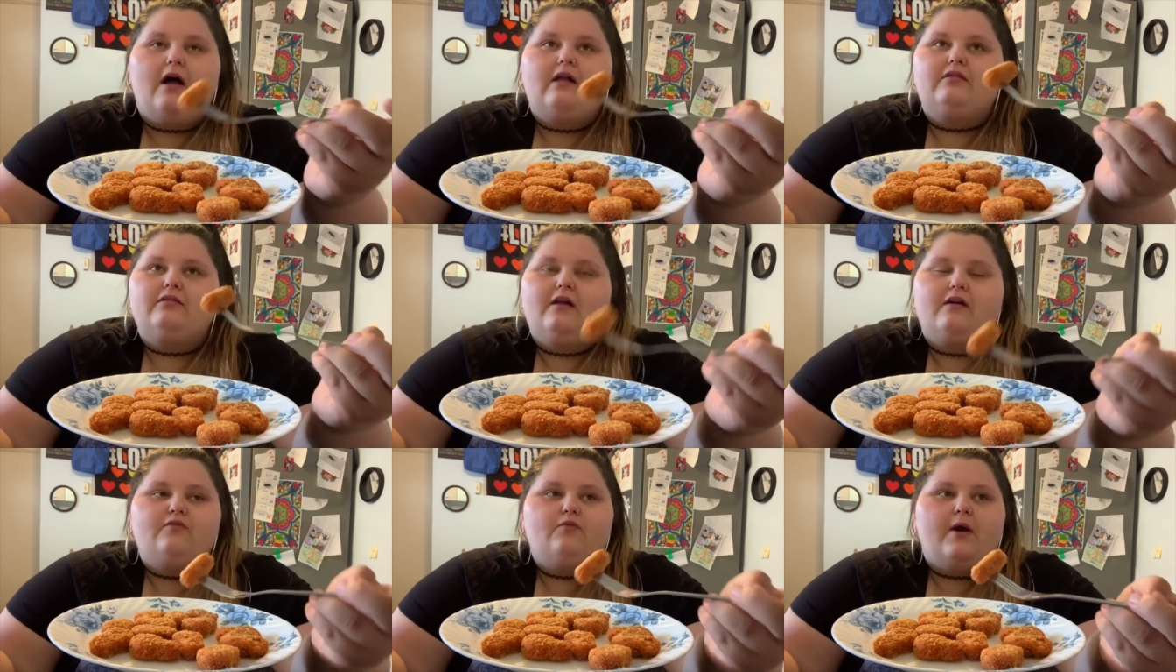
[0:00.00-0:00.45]
I
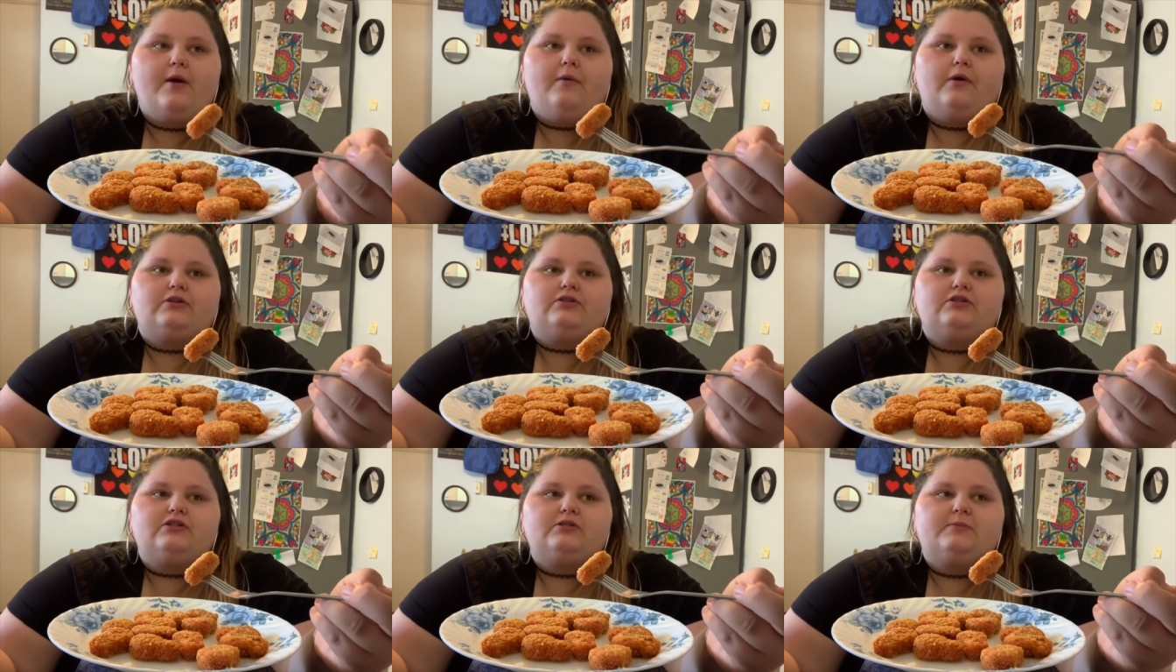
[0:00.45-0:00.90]
love Weight
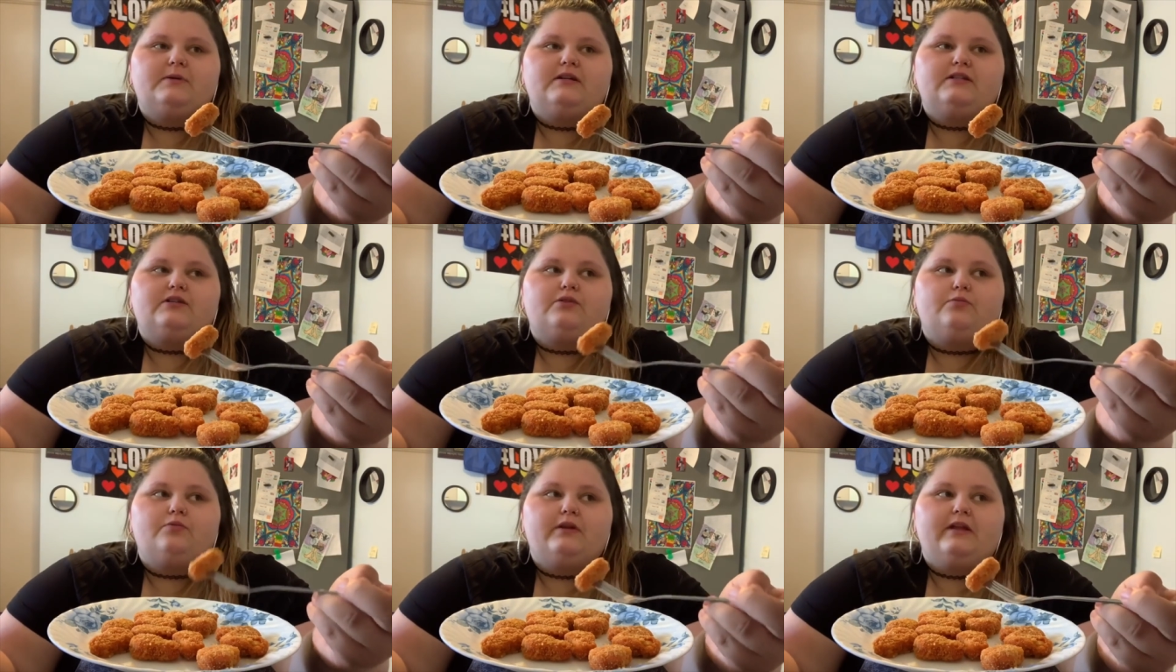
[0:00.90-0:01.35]
Watchers
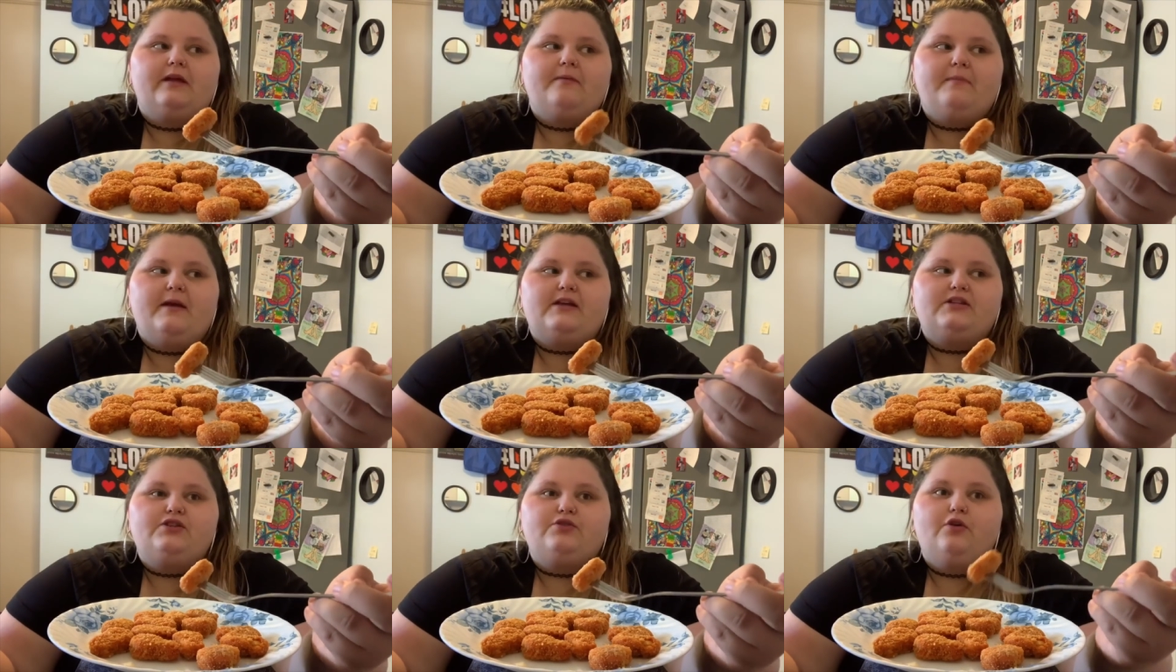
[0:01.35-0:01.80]
because it really
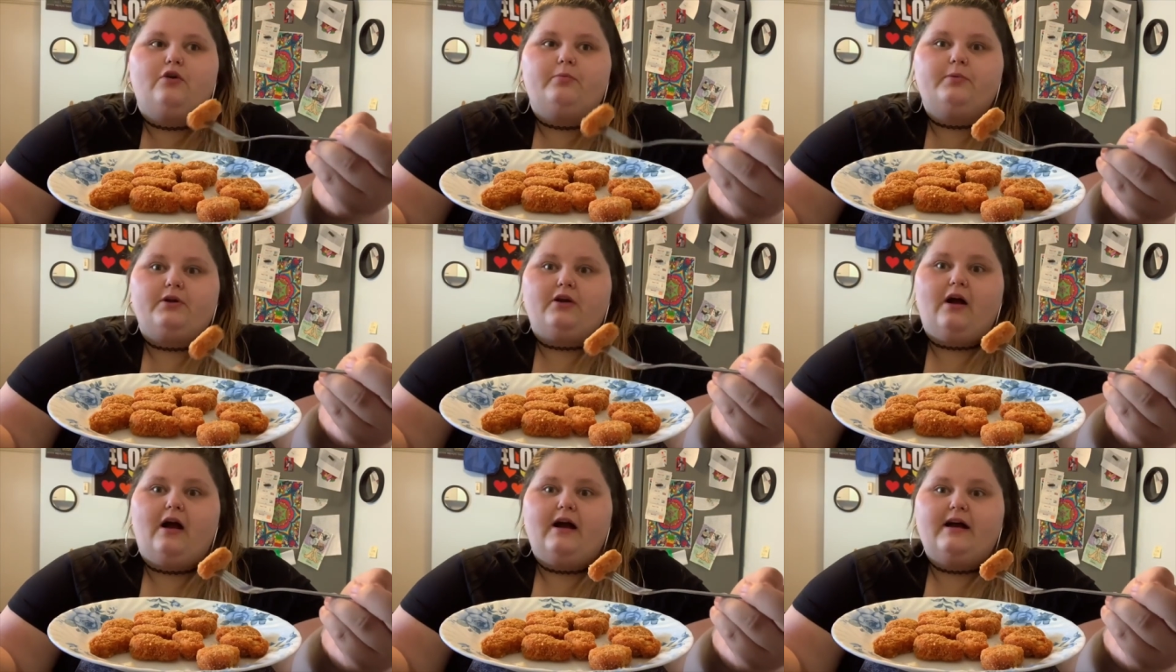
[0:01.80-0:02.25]
makes you open
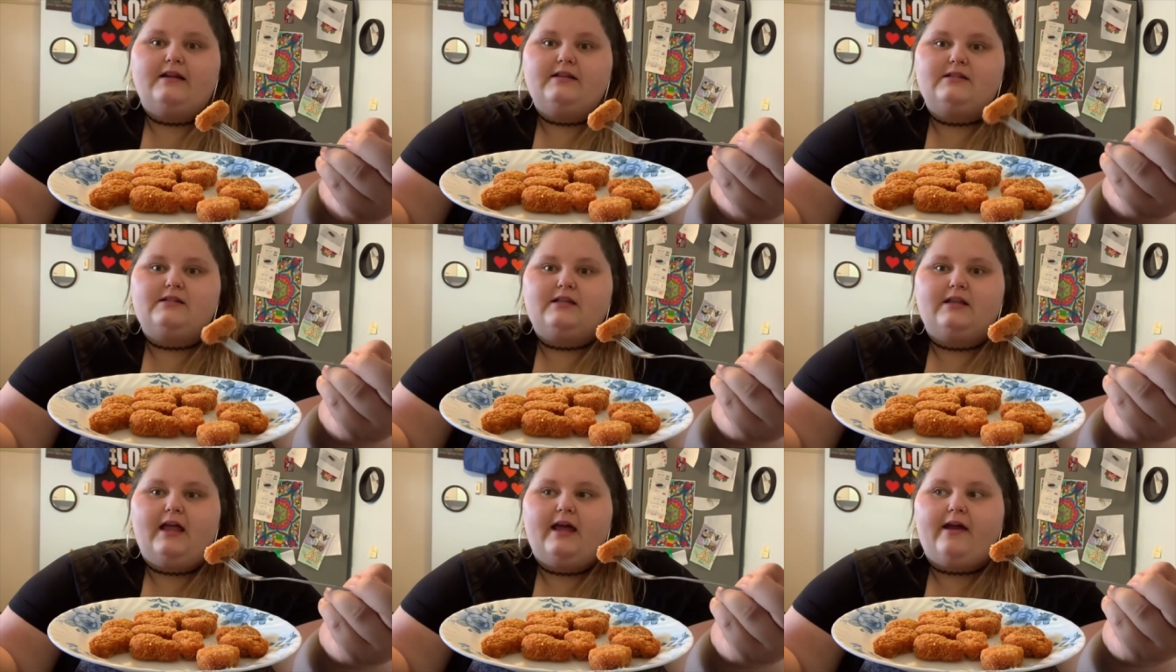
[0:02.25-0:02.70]
your eyes
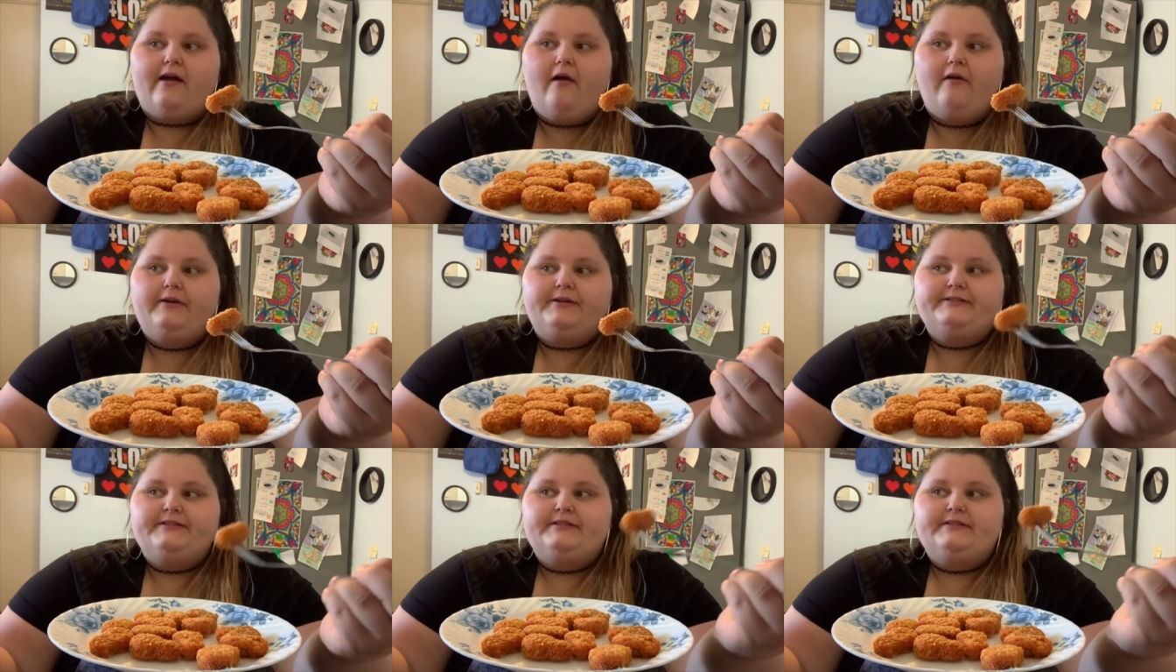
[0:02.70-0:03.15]
to like
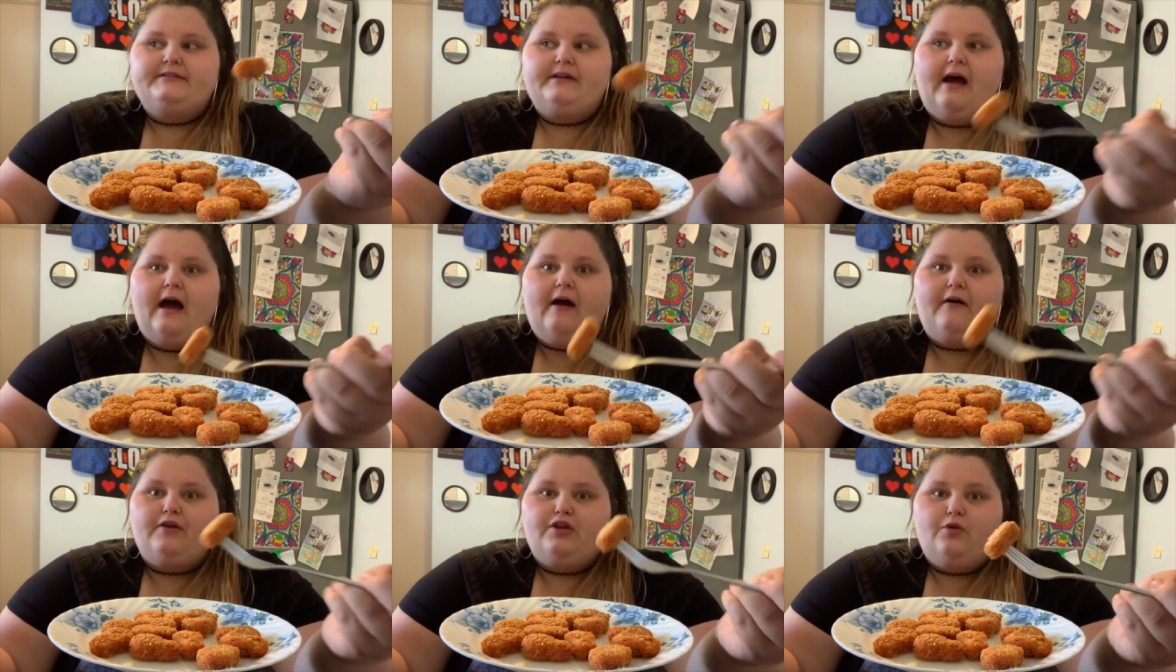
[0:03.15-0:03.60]

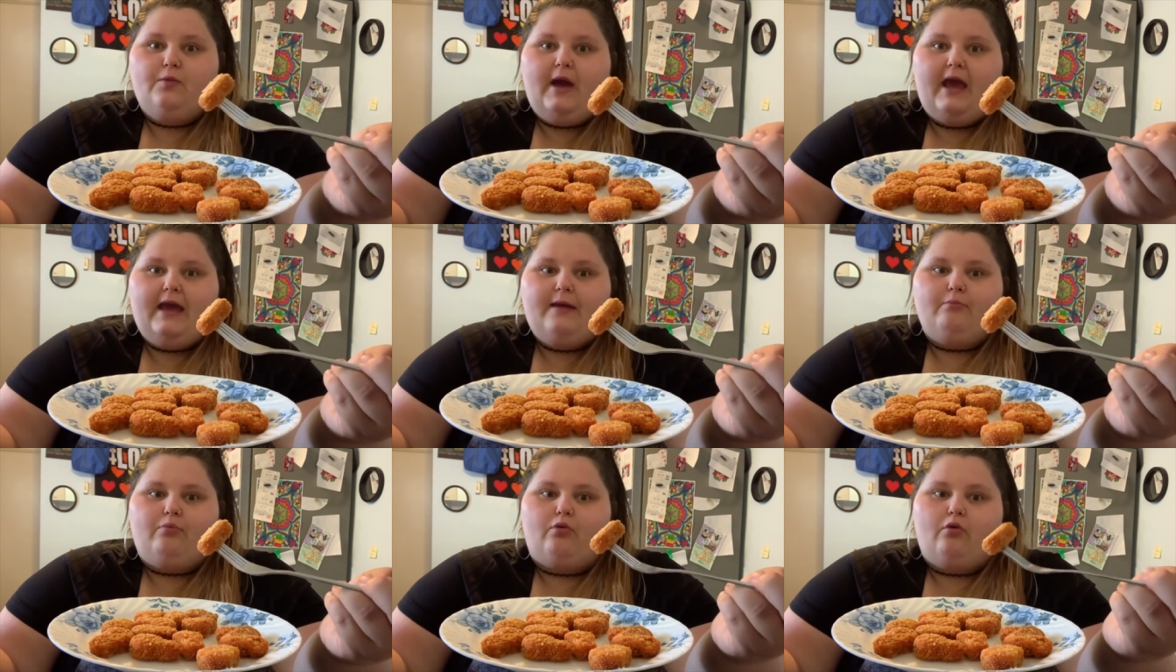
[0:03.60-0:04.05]
how you ate